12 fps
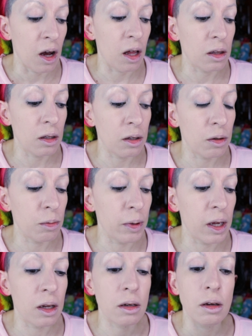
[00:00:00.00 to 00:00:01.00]
A little
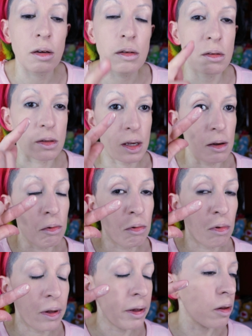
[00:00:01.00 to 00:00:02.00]
bit goes a
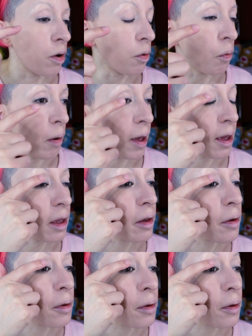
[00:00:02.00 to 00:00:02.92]
really long way.